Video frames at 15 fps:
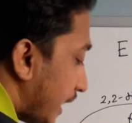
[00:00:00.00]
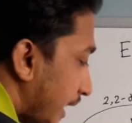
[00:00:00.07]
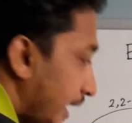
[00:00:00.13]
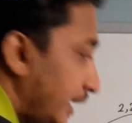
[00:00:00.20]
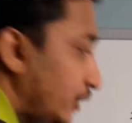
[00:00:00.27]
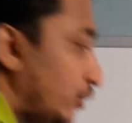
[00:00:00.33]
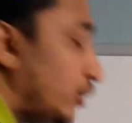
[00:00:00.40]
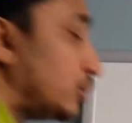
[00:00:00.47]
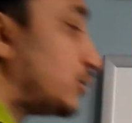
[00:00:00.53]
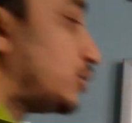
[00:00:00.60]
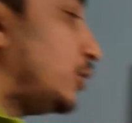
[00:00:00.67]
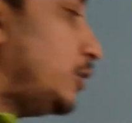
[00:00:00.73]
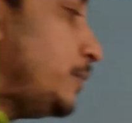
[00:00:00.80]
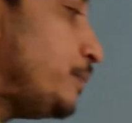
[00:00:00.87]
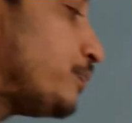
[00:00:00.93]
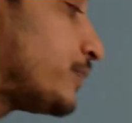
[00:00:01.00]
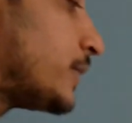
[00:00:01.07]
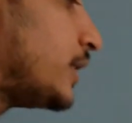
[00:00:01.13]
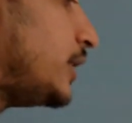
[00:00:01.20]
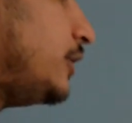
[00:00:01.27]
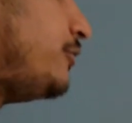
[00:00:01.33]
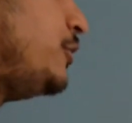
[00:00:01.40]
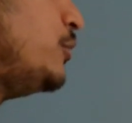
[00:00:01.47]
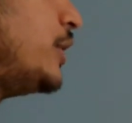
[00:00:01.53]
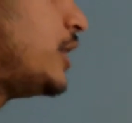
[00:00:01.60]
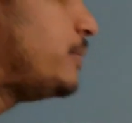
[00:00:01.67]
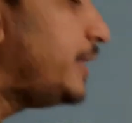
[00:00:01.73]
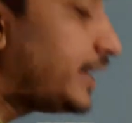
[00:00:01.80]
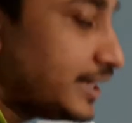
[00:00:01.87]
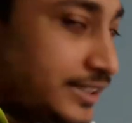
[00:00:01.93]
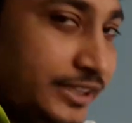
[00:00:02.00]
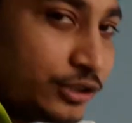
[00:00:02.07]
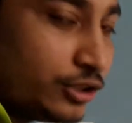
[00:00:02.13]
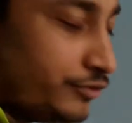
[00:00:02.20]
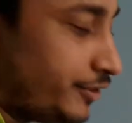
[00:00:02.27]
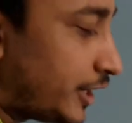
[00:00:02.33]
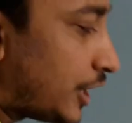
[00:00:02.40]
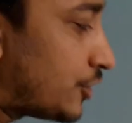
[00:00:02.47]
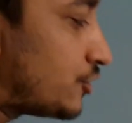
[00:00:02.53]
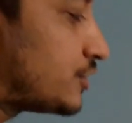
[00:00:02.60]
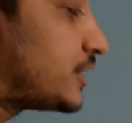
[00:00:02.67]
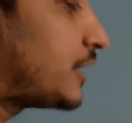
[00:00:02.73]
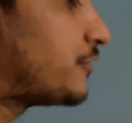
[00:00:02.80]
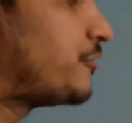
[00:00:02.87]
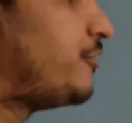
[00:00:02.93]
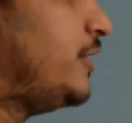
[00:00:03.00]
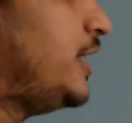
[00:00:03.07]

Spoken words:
And also If you want to make a Z configuration, just